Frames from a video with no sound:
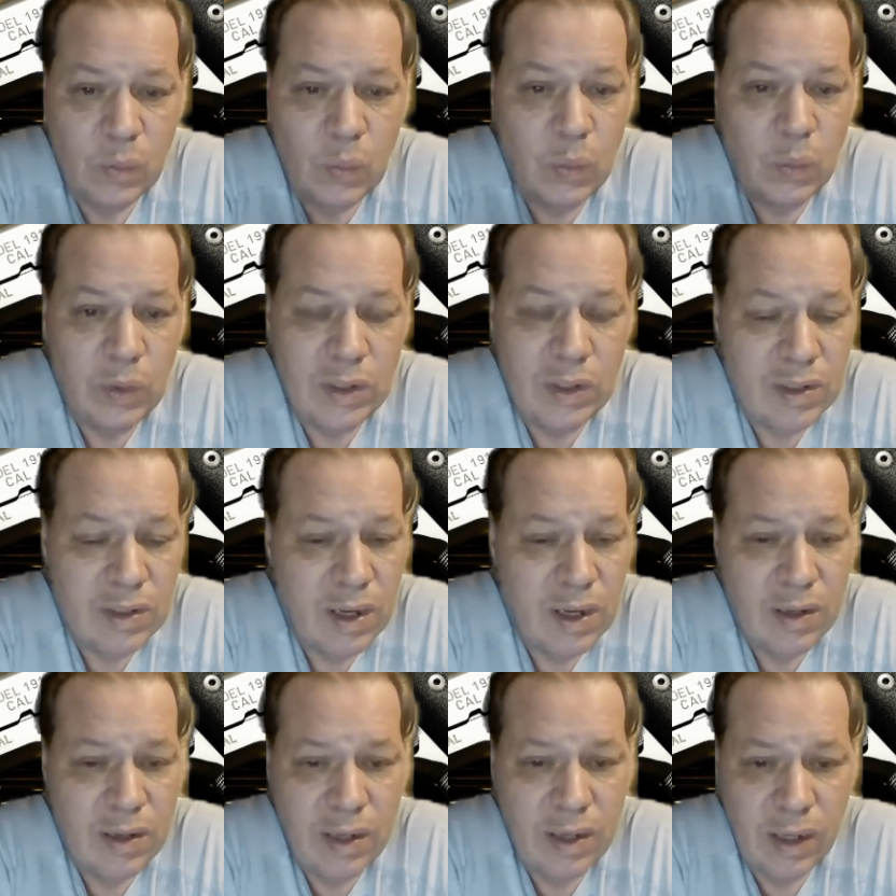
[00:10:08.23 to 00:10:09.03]
We just got
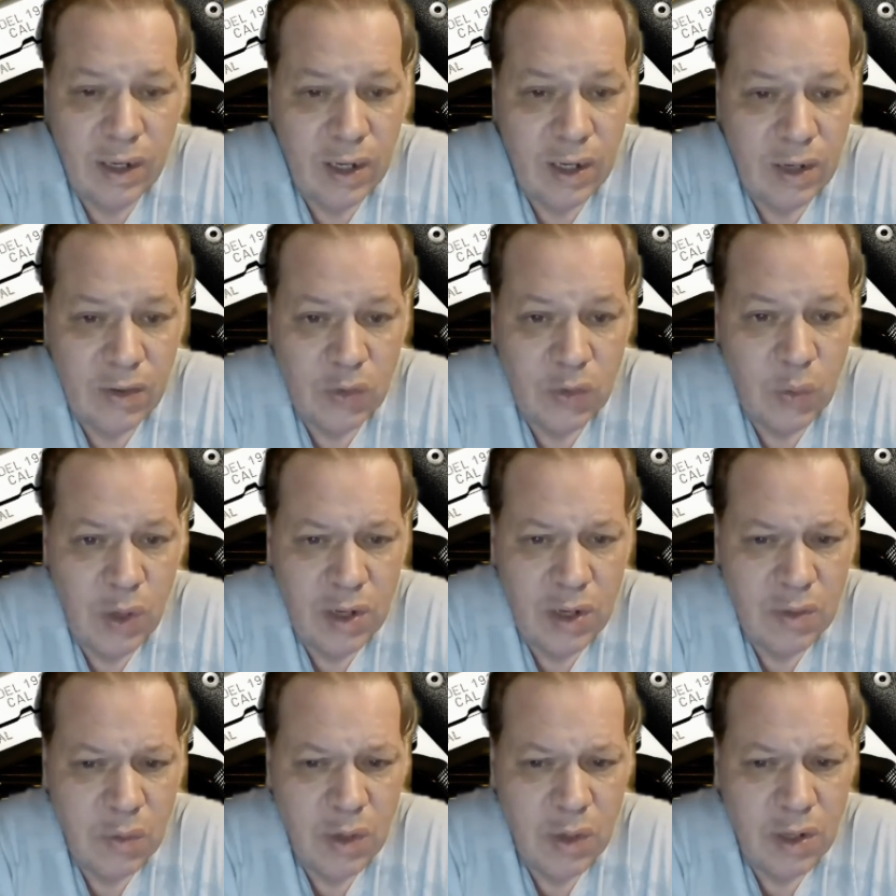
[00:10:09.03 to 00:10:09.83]
to take care of this.
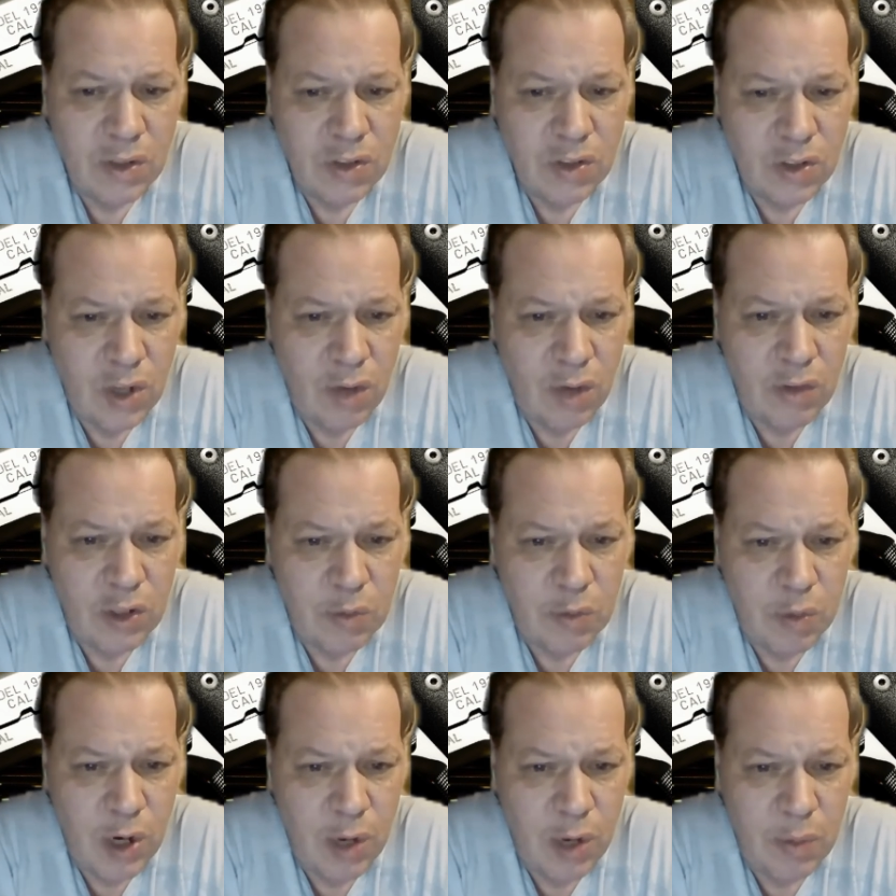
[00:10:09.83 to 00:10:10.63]
We got to solve this
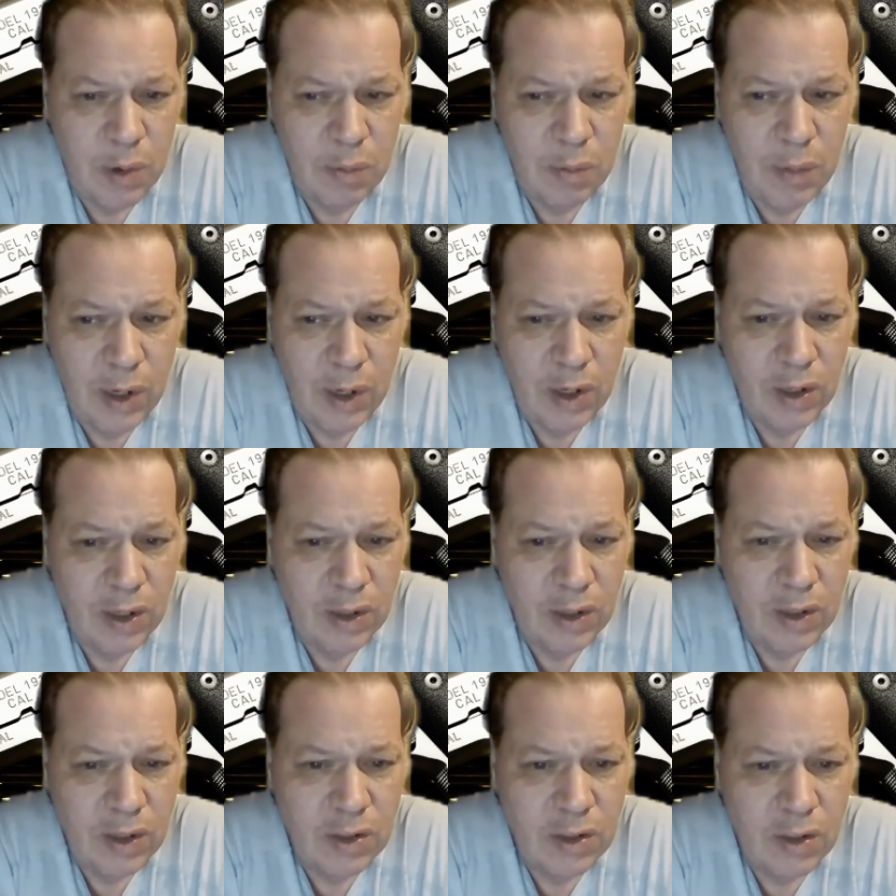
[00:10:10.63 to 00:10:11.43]
problem and make
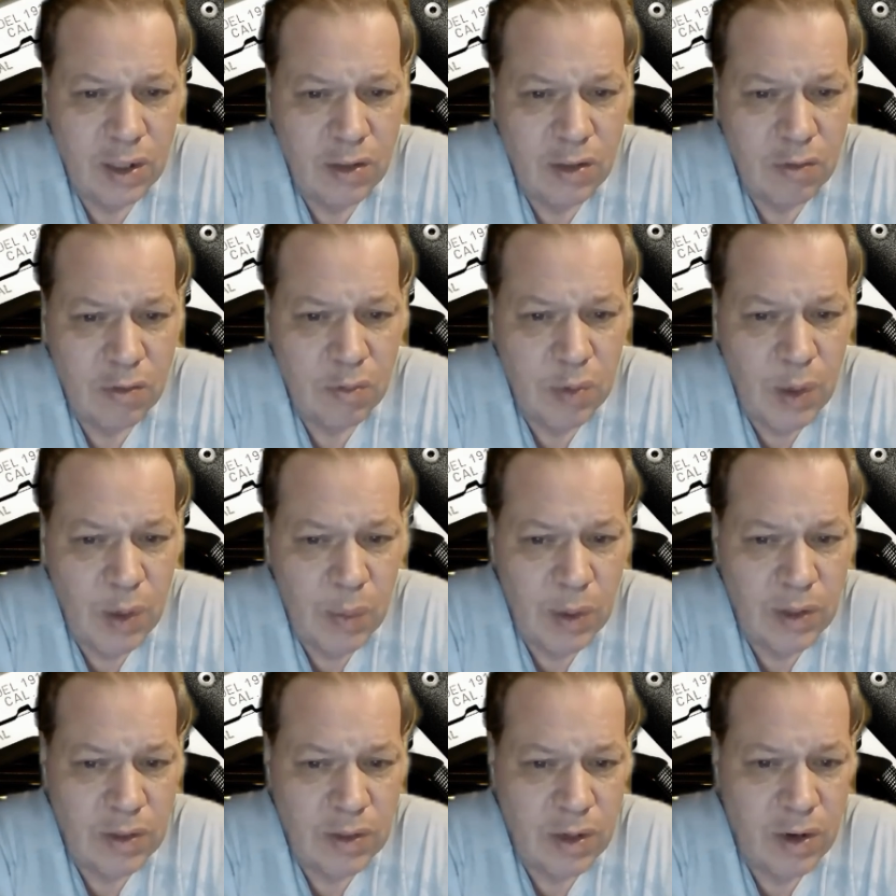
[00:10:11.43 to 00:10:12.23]
let the
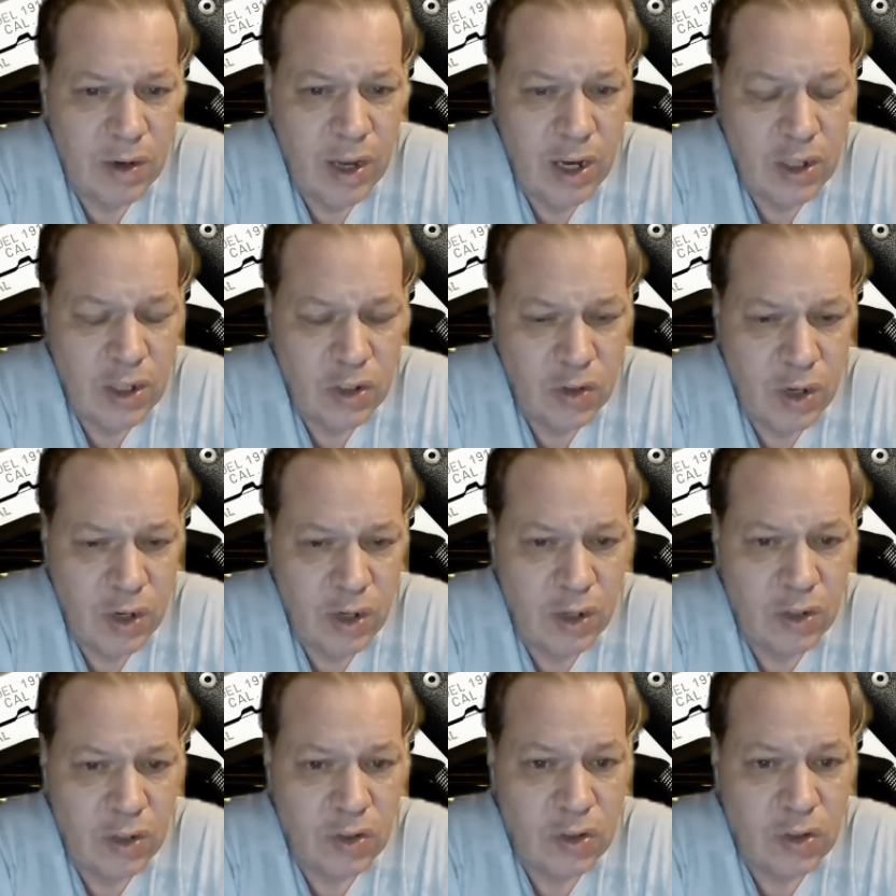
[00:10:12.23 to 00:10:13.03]
Republicans that are actually trying
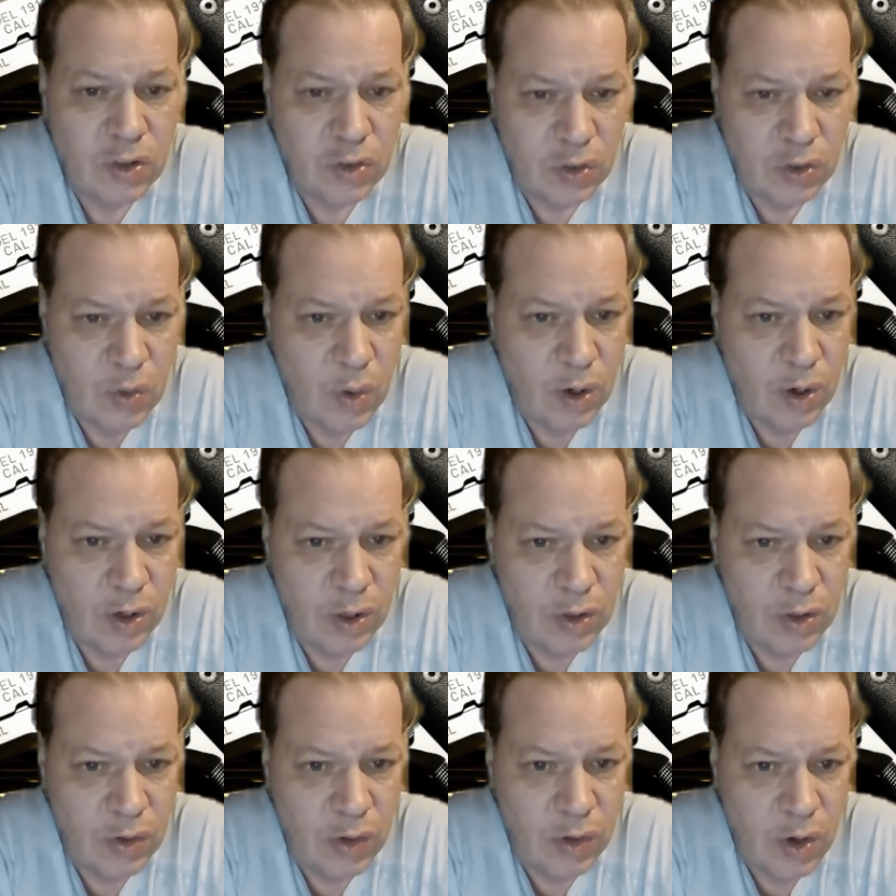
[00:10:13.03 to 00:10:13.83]
to screw our
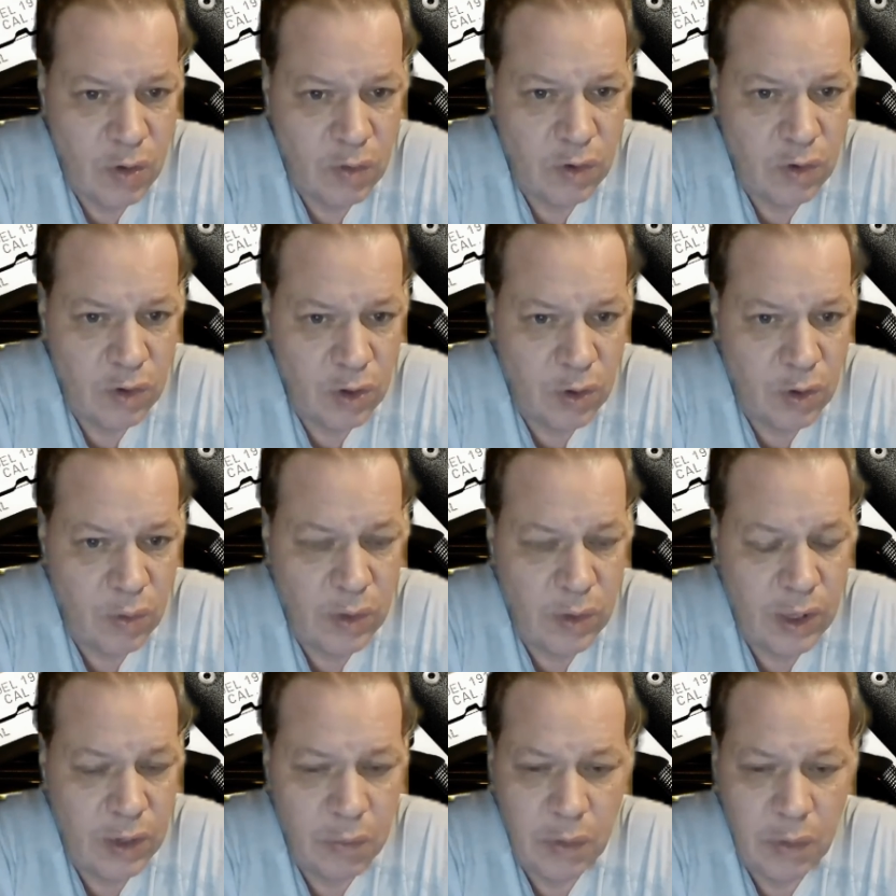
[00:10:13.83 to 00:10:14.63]
country over know
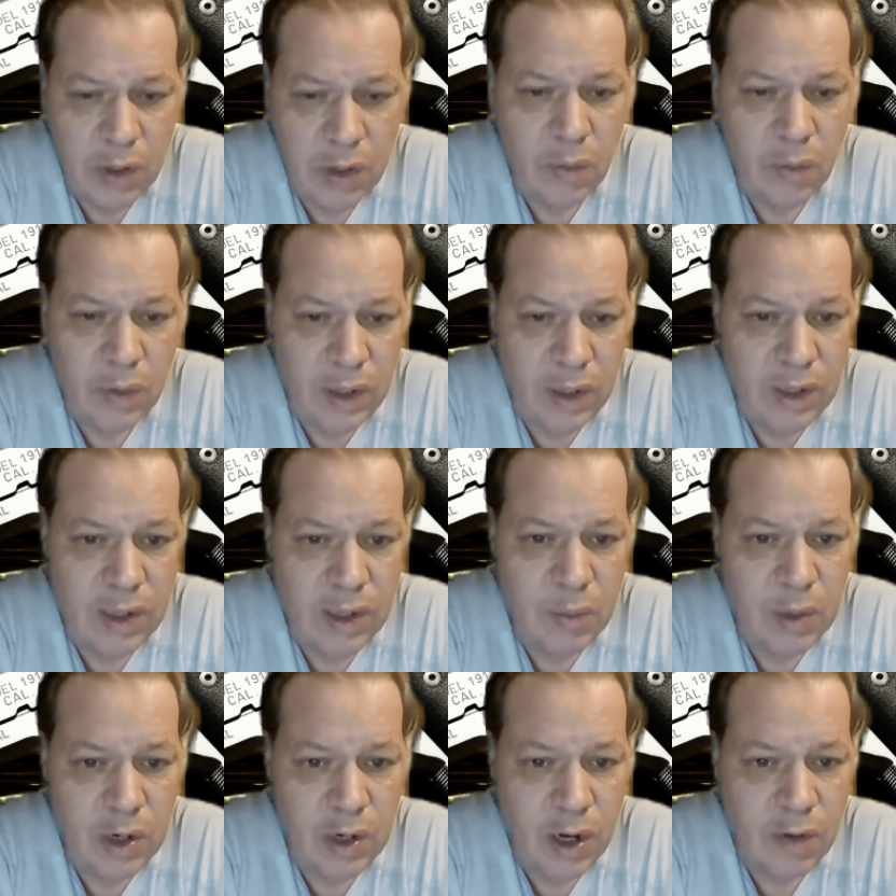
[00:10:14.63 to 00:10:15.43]
that we don't need
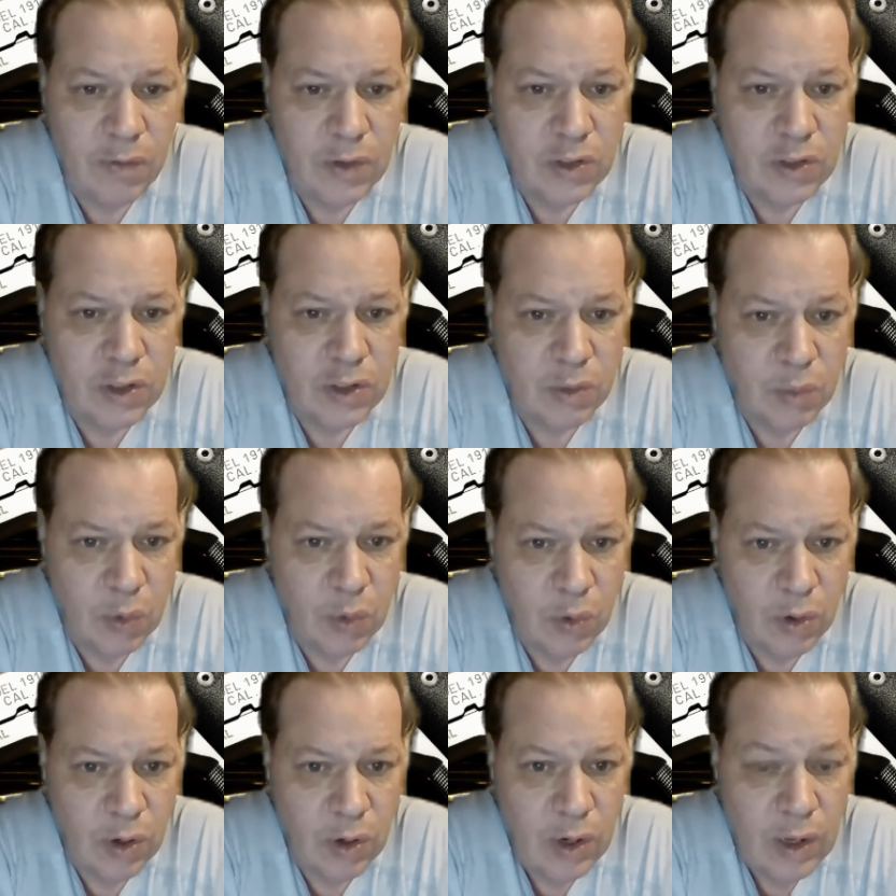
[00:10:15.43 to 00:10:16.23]
them in office no
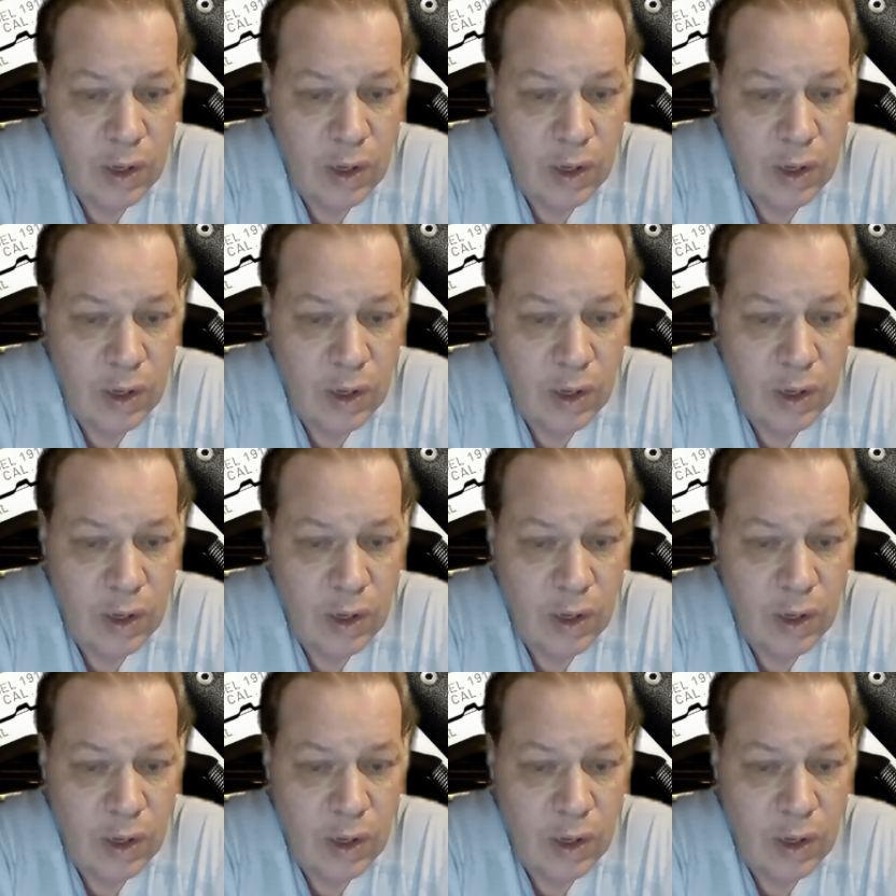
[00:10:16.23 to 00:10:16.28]
more,